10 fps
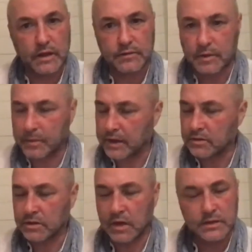Have they
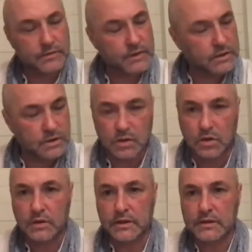patronized? Have they done
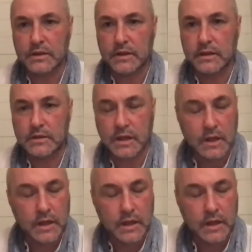all these things